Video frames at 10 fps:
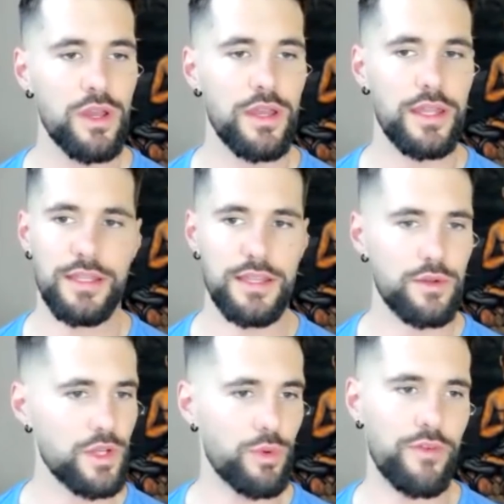And,
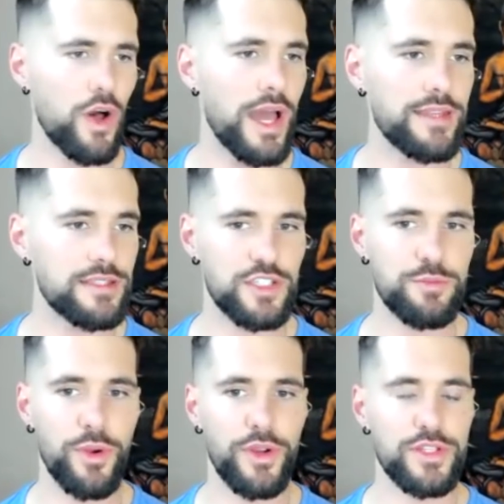you know, we've all had this
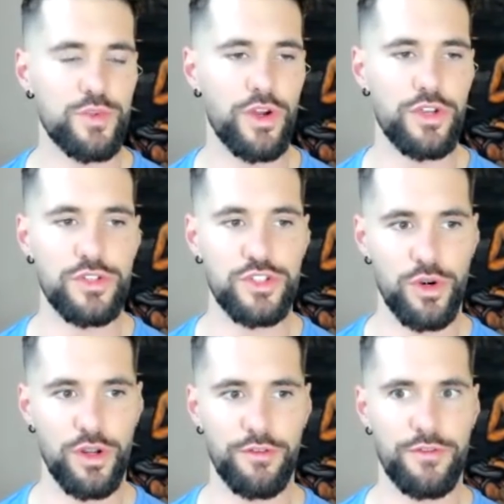experience where you
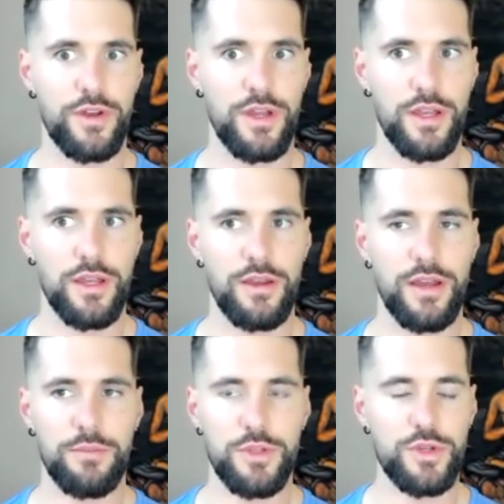sort of,
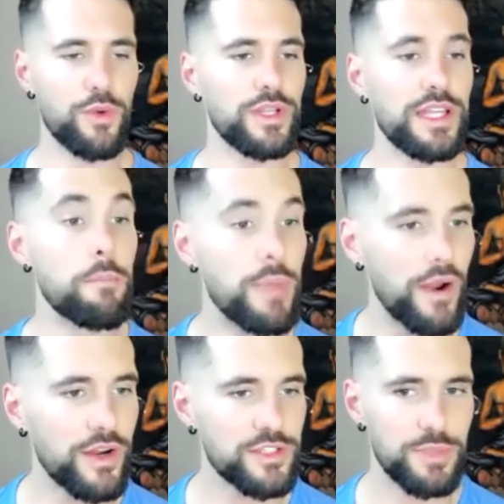um, you get really
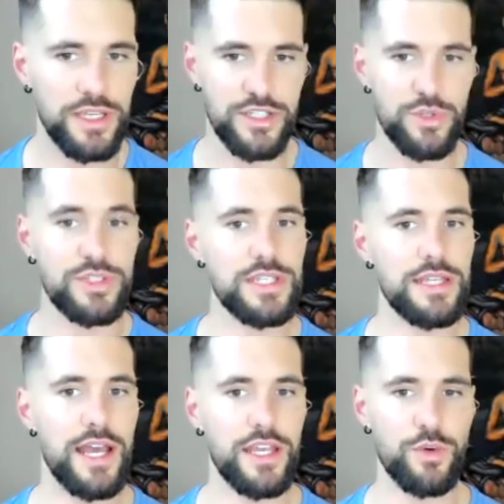embarrassed because you see
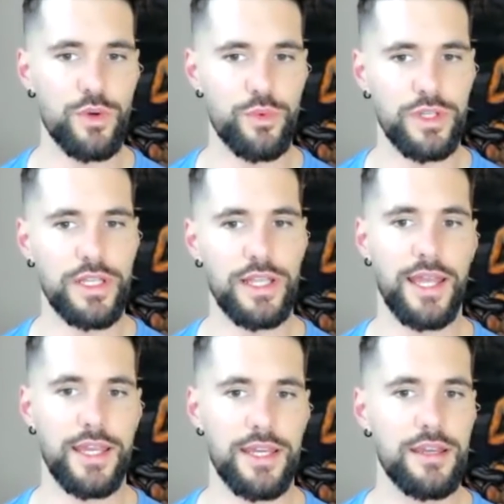that you were really
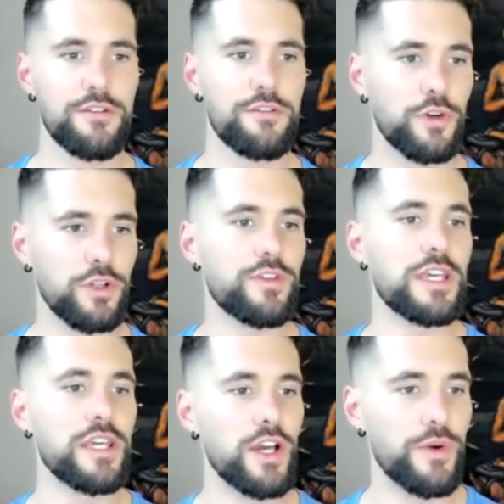like full of
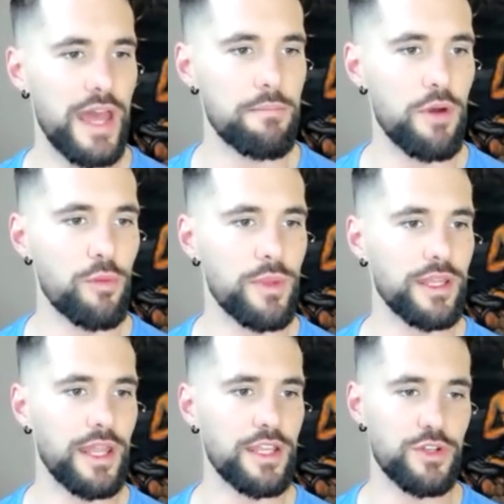ego in that
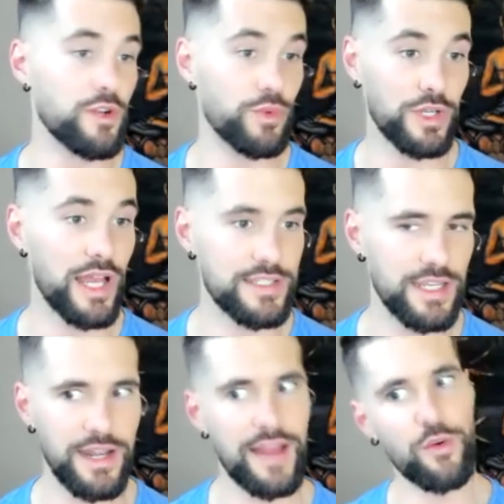moment and you didn't realize
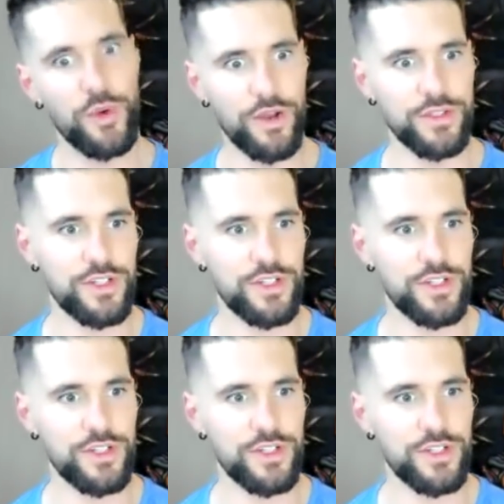it and everyone else could